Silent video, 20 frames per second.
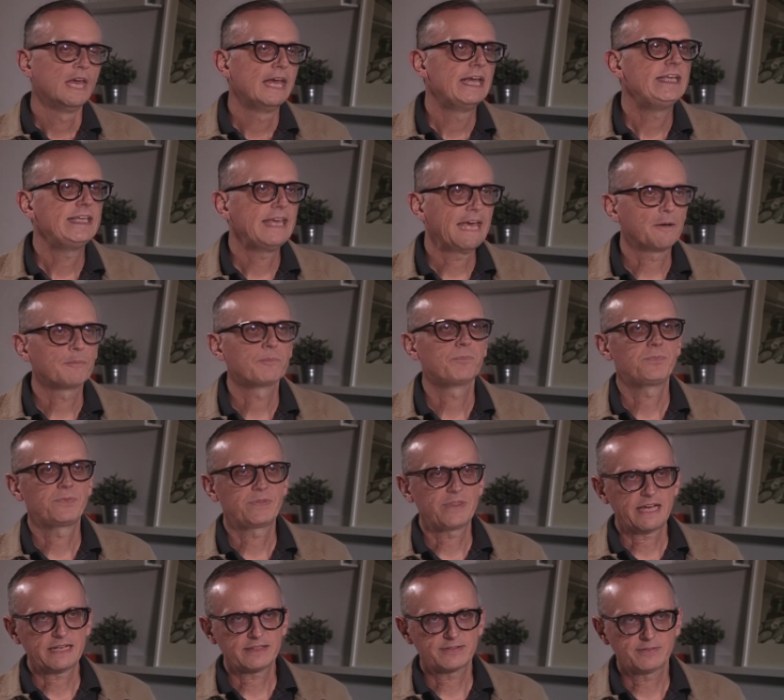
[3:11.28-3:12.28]
Yeah,
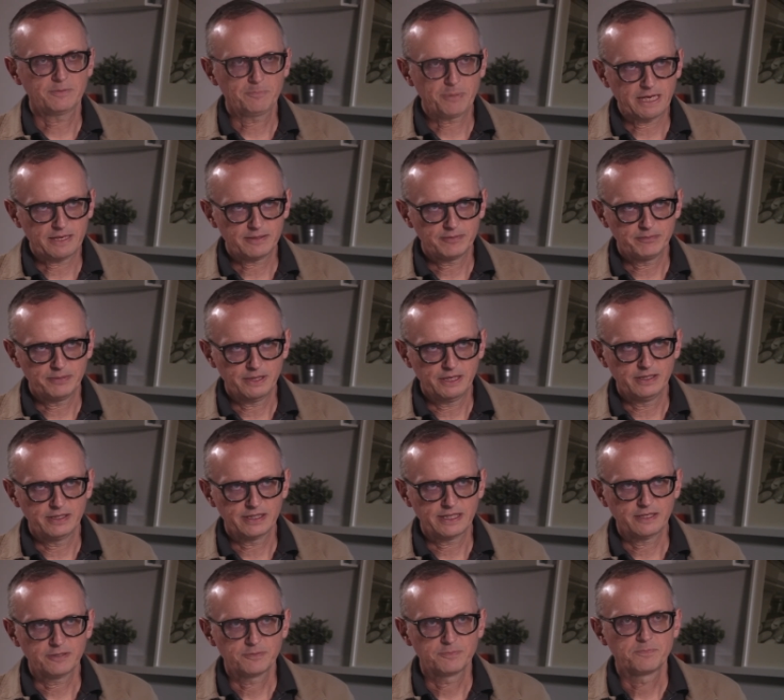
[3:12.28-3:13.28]
that's the patent
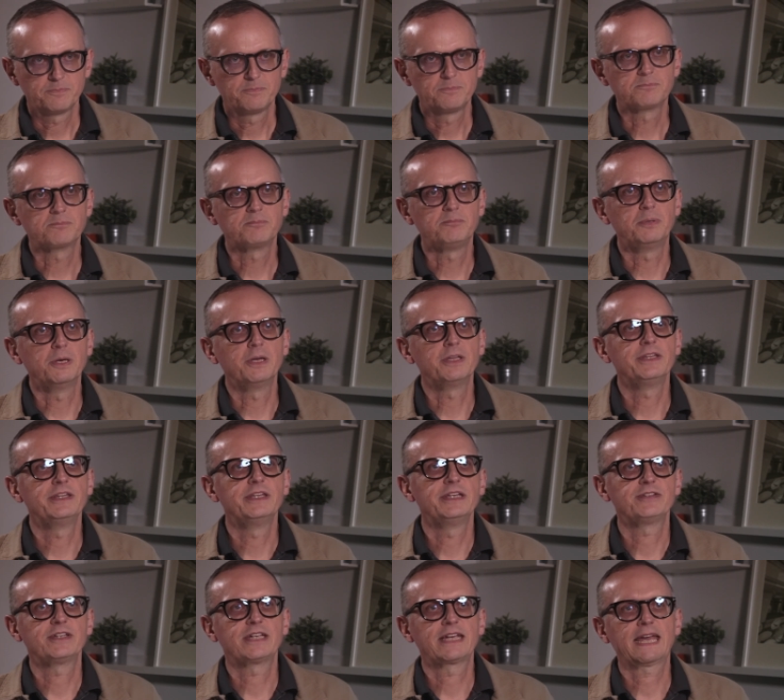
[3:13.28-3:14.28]
bargain. But there's
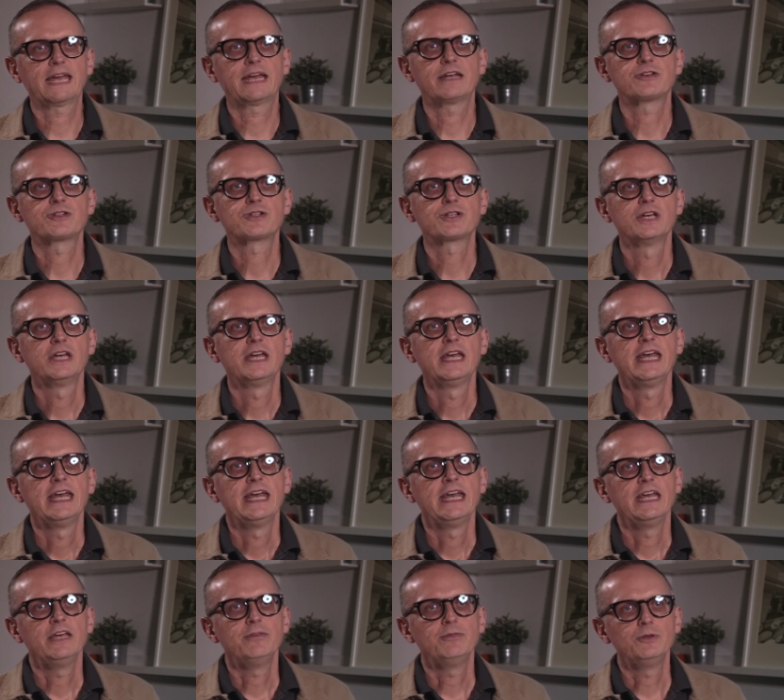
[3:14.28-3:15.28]
a catch.
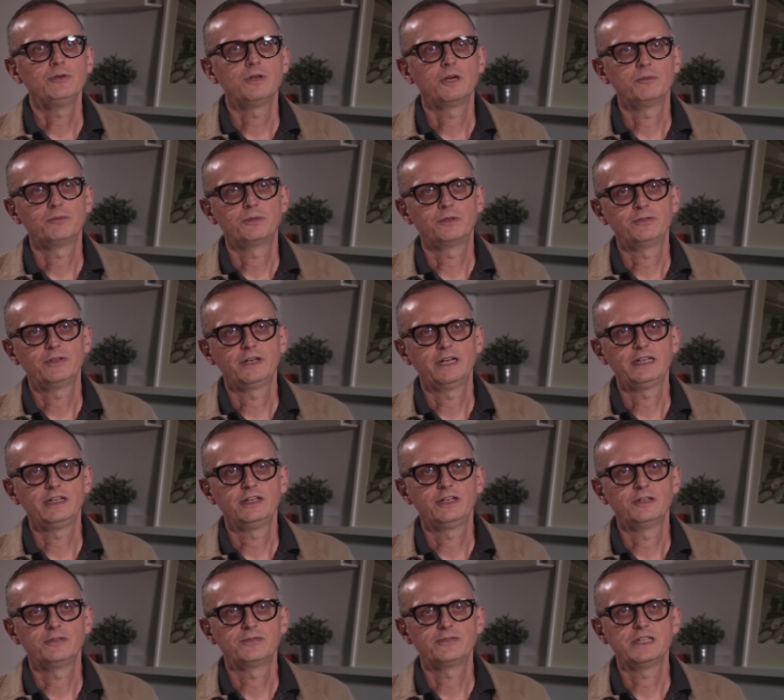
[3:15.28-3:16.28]
If you don't provide
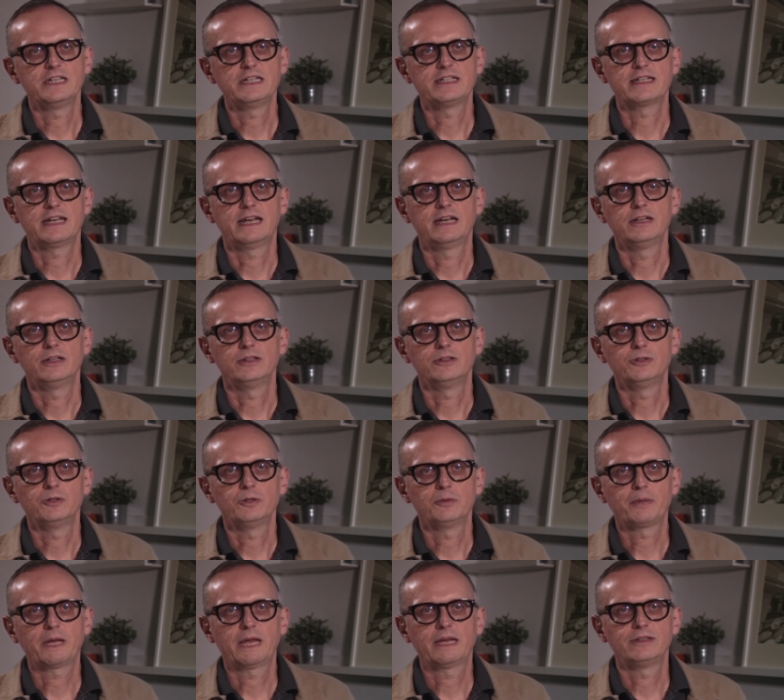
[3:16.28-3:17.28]
enough detail, your
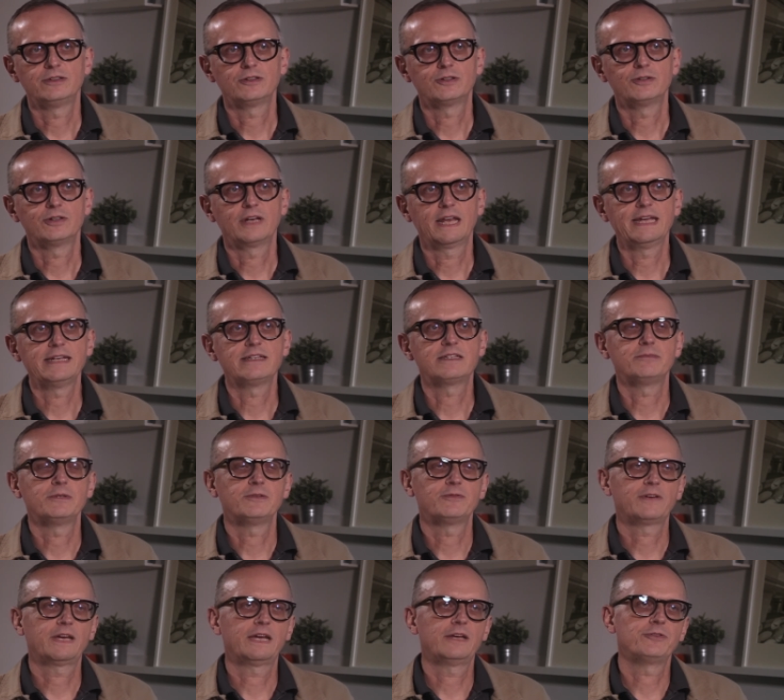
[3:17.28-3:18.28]
patent could later be
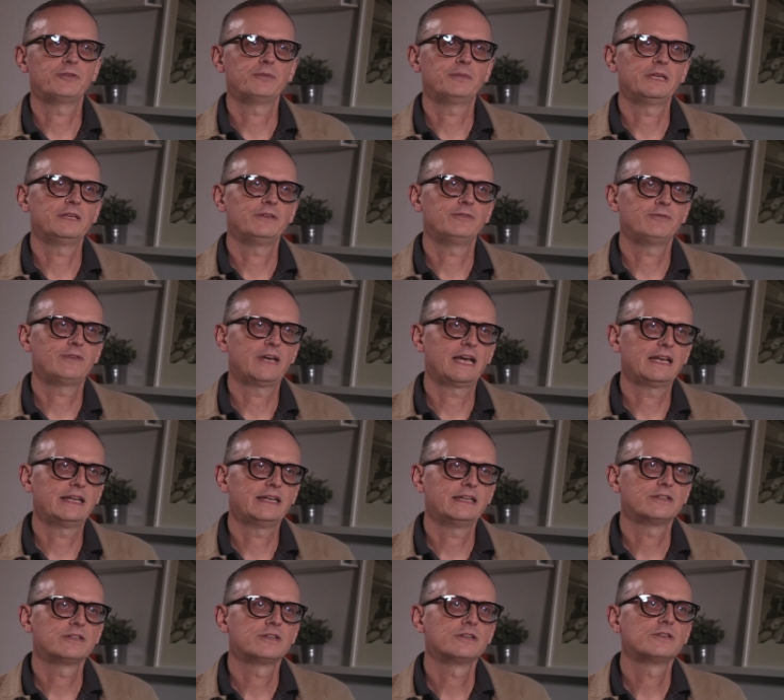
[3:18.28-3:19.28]
found to be invalid.